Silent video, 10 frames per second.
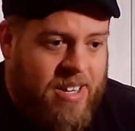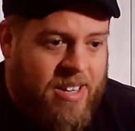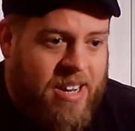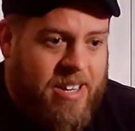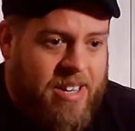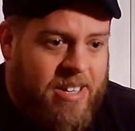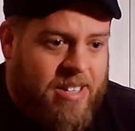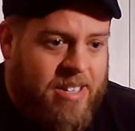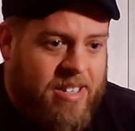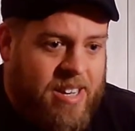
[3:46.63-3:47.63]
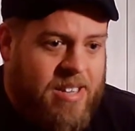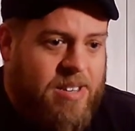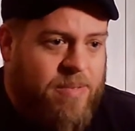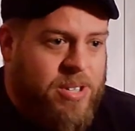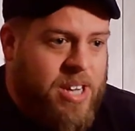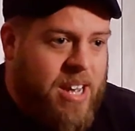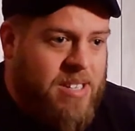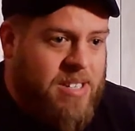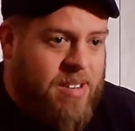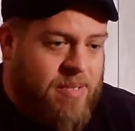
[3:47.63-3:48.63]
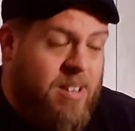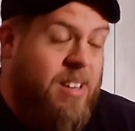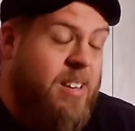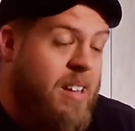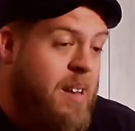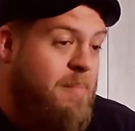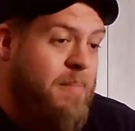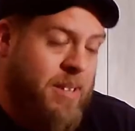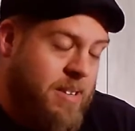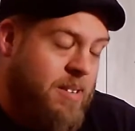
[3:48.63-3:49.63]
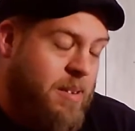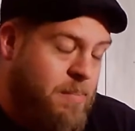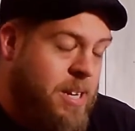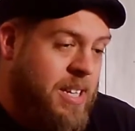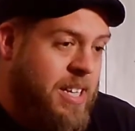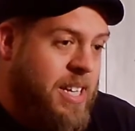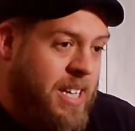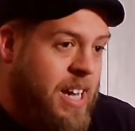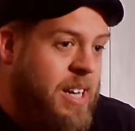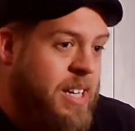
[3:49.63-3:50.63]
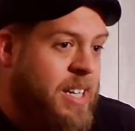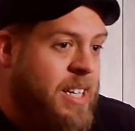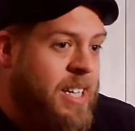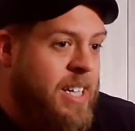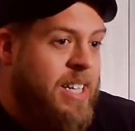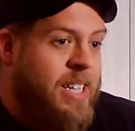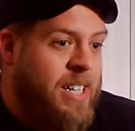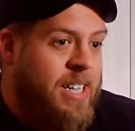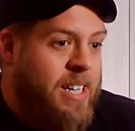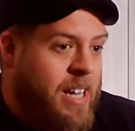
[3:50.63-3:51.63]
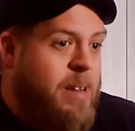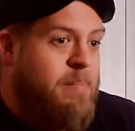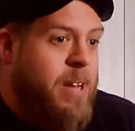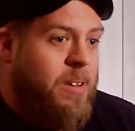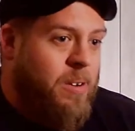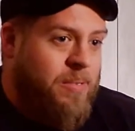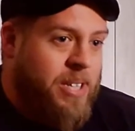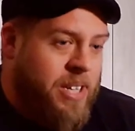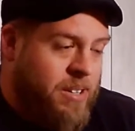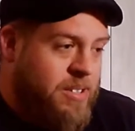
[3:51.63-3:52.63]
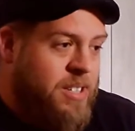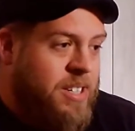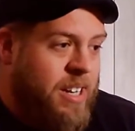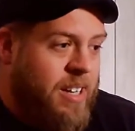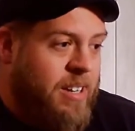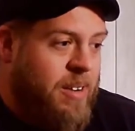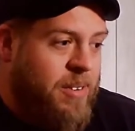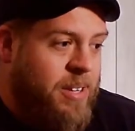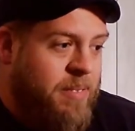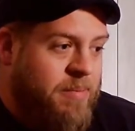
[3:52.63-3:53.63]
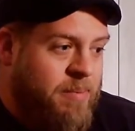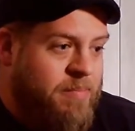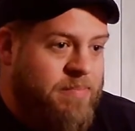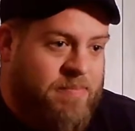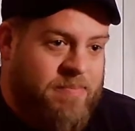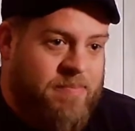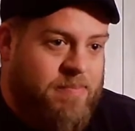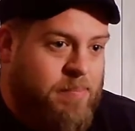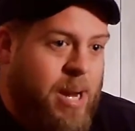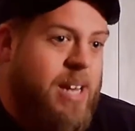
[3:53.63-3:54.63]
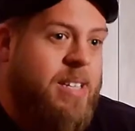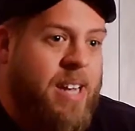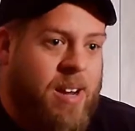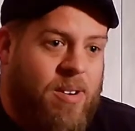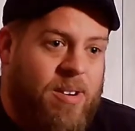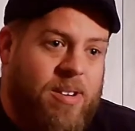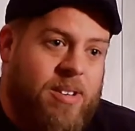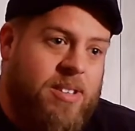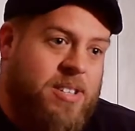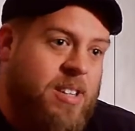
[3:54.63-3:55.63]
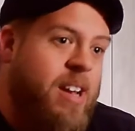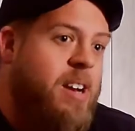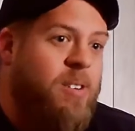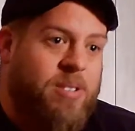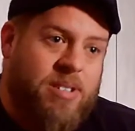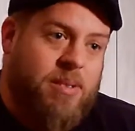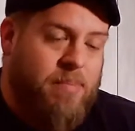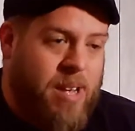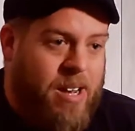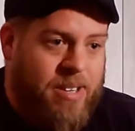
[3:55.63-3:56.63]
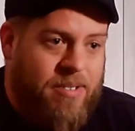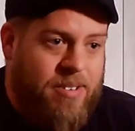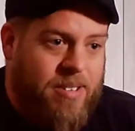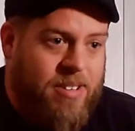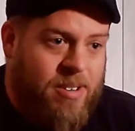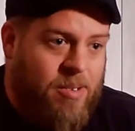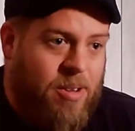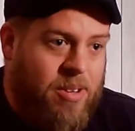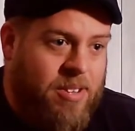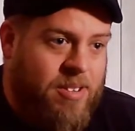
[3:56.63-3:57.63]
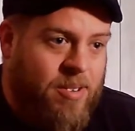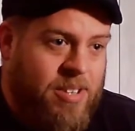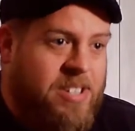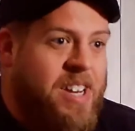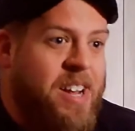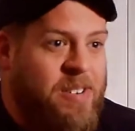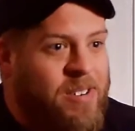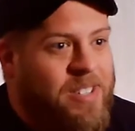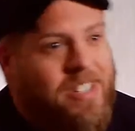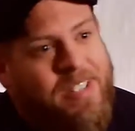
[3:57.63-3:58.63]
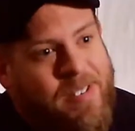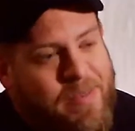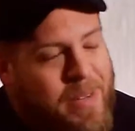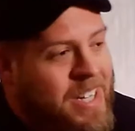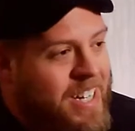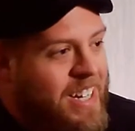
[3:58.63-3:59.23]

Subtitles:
lot of different jazz stuff, and a lot of, admittedly, a lot of metal over the years. Everything from Pantera, Slayer, Slipknot, you know, all the standards, so to speak.